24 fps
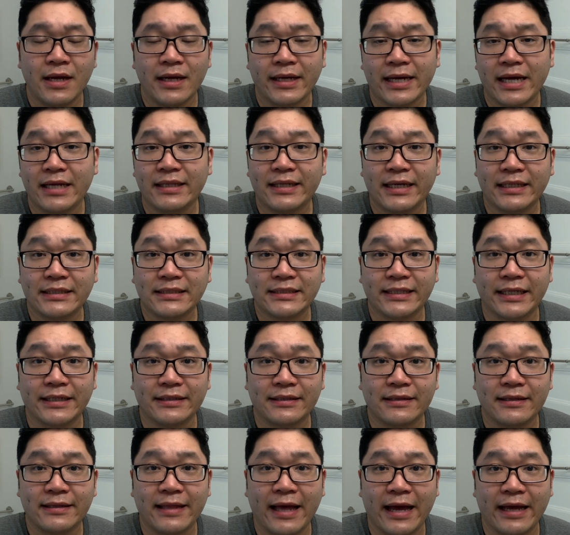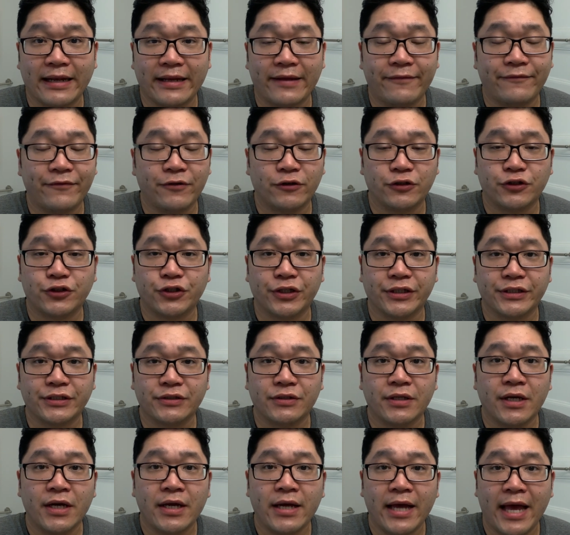A nice scent that if you're
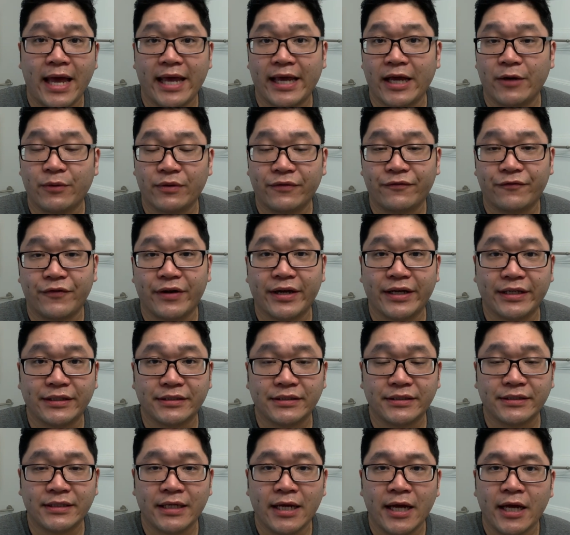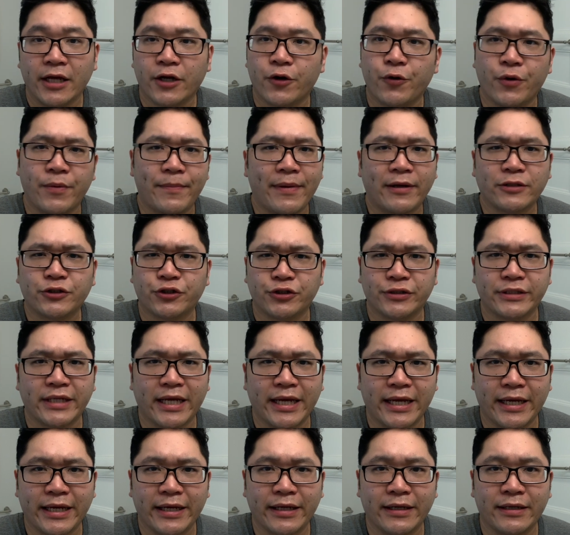just hanging out with friends, going about your
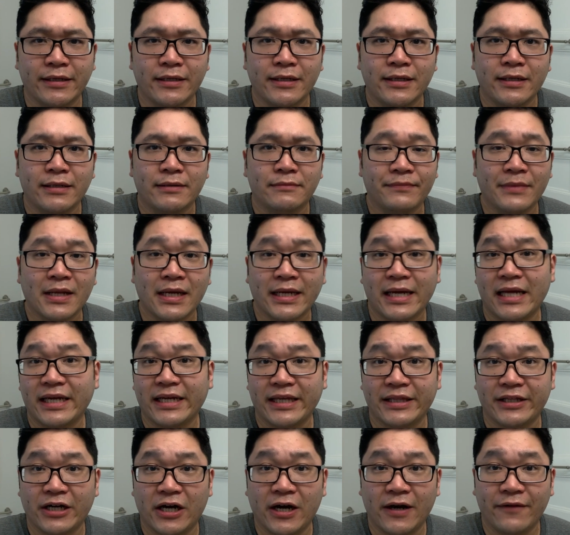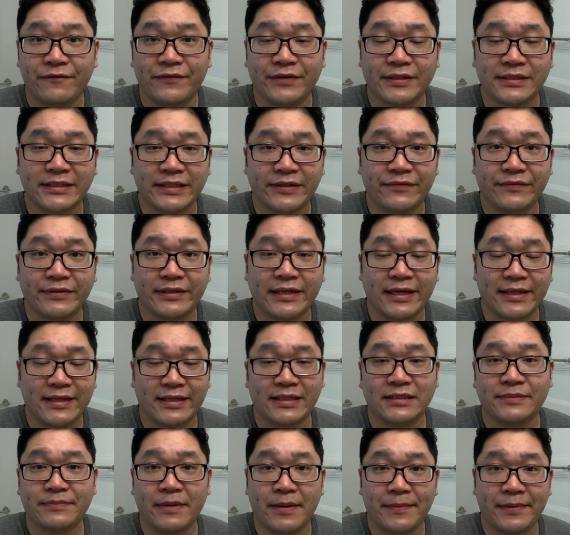day, kind of in the office even, I think
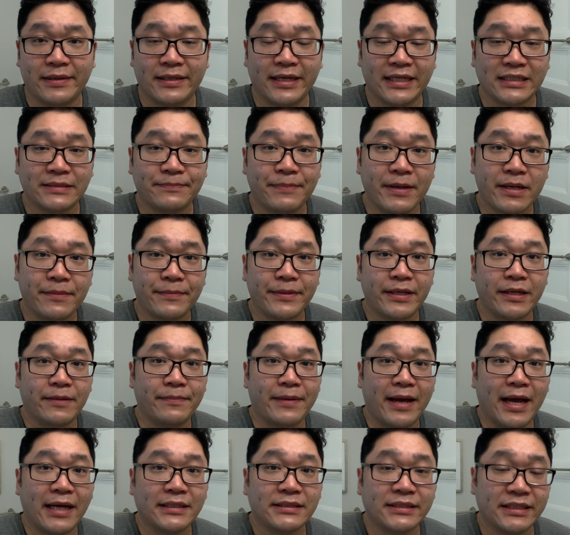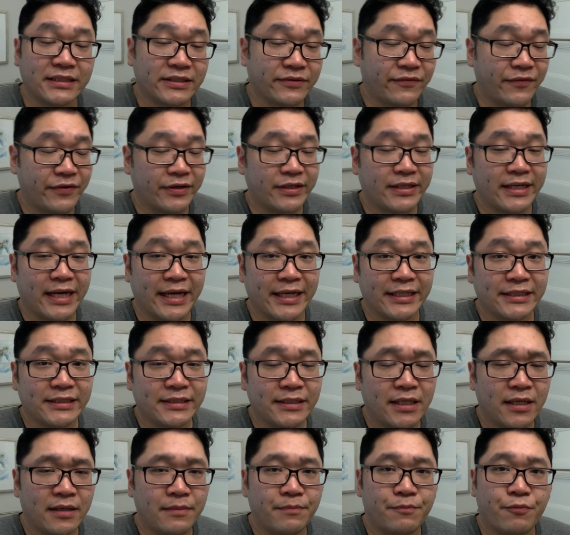this might be a nice pick-me-up as it's a very
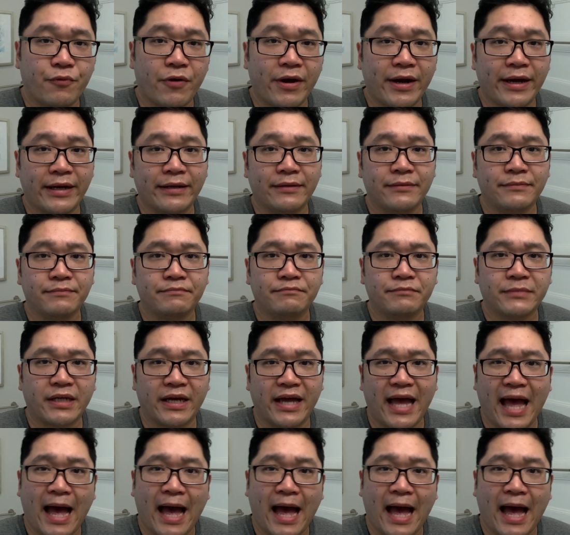nice, bright, kind of